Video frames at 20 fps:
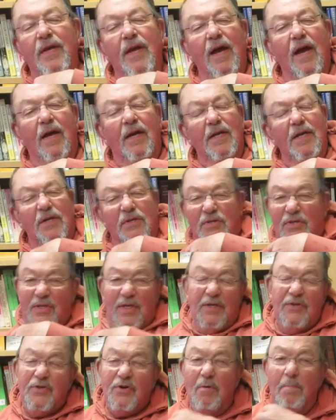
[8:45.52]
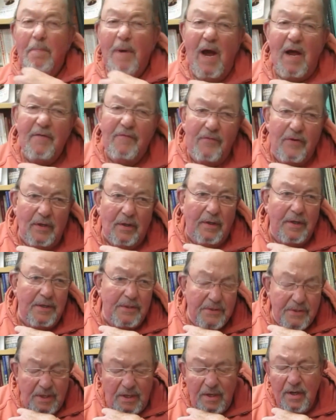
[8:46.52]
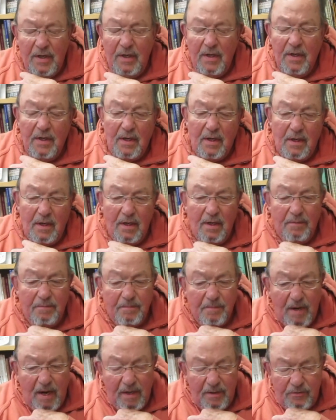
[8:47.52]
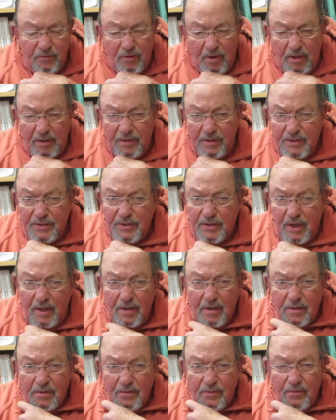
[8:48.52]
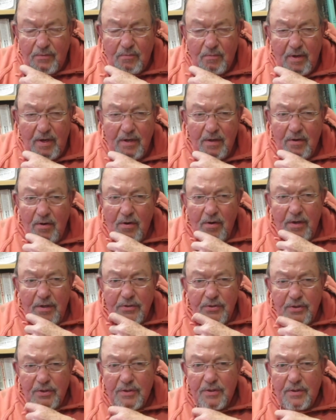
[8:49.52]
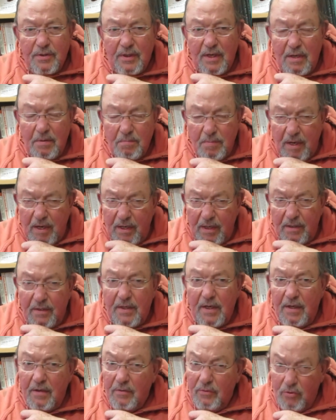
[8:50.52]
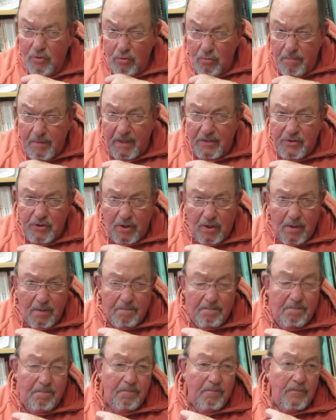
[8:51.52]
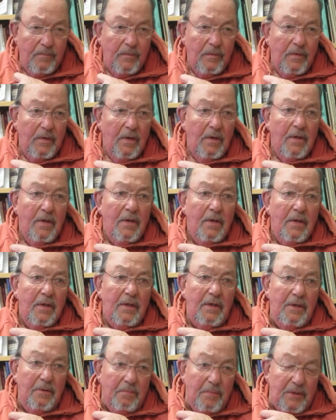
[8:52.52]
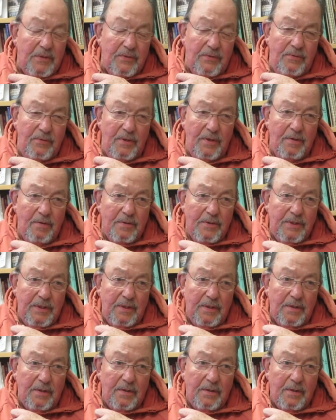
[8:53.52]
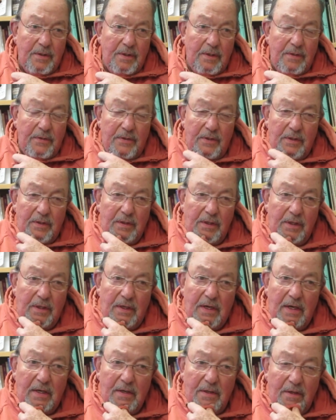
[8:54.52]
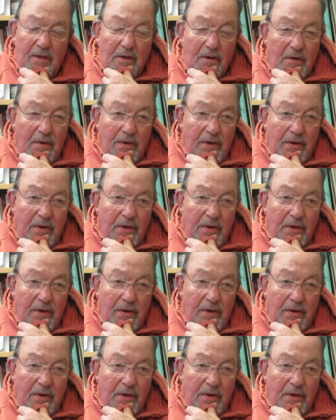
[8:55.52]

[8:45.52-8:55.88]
I guess these are my feelings. I tried to stay under the radar and just keep my head down and do my job, get my 2 years in, and then get out of there.